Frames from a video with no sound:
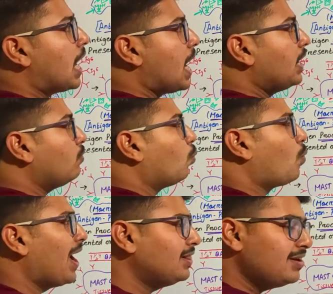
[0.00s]
And
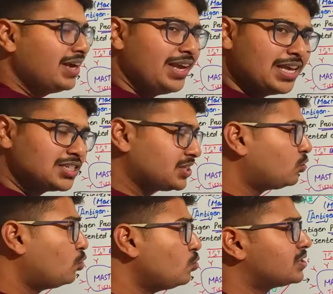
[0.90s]
why the
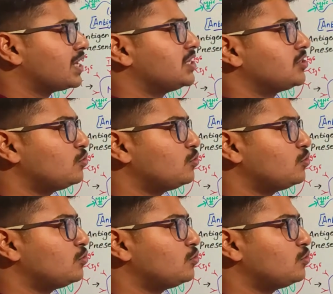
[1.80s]
Th2 cells?